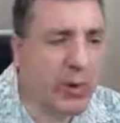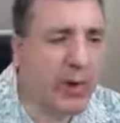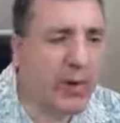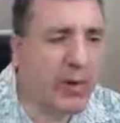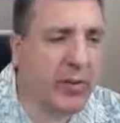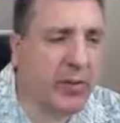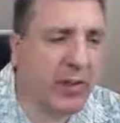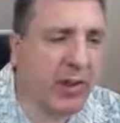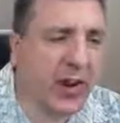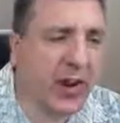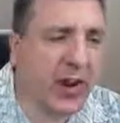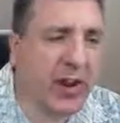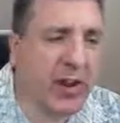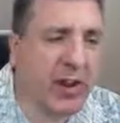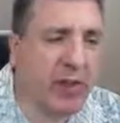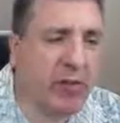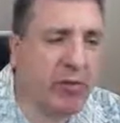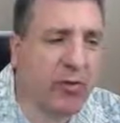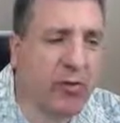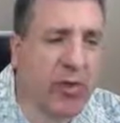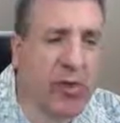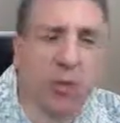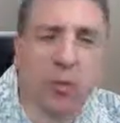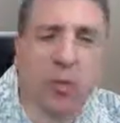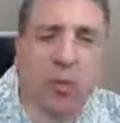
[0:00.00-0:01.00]
to 5
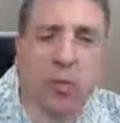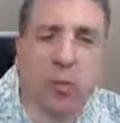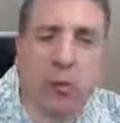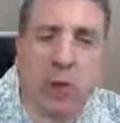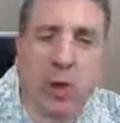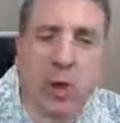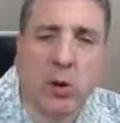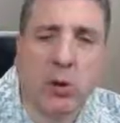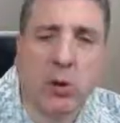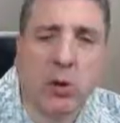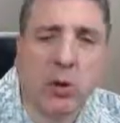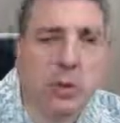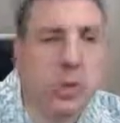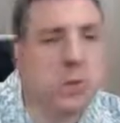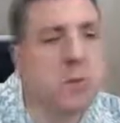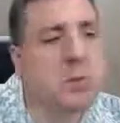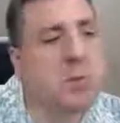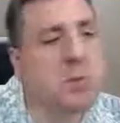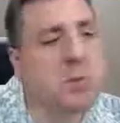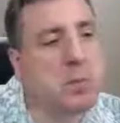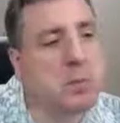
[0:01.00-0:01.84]
fused bones.